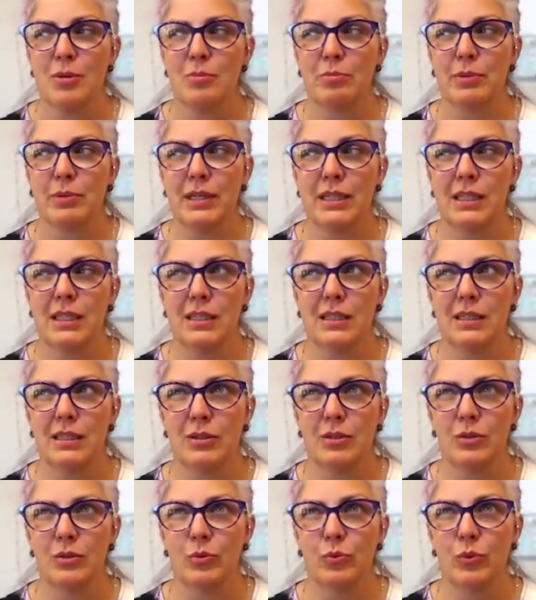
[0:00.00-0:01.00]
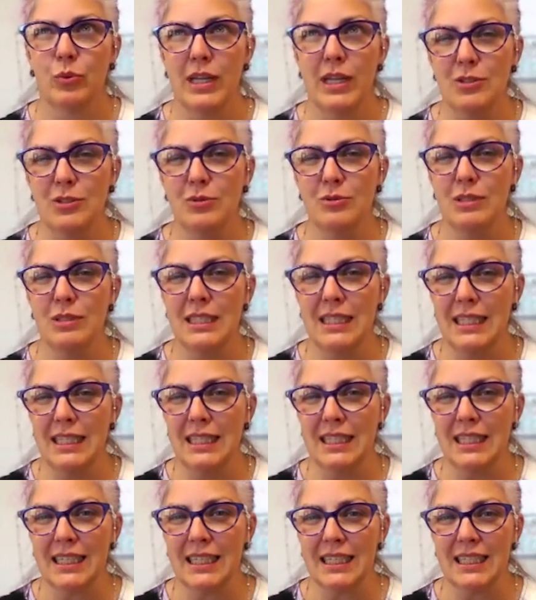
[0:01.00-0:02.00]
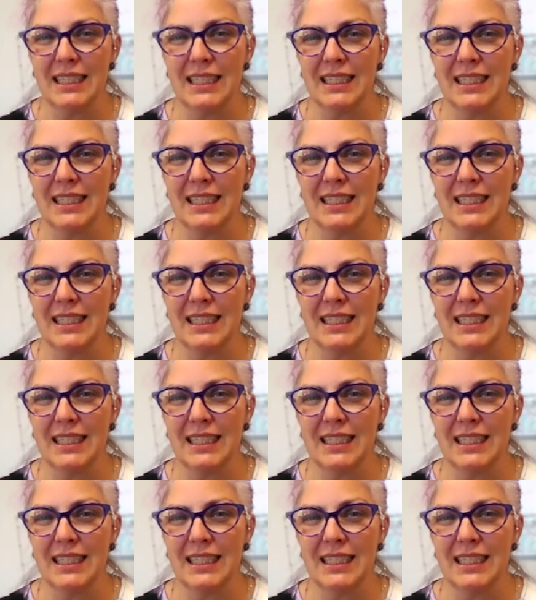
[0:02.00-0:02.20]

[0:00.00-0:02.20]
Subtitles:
But when you need it,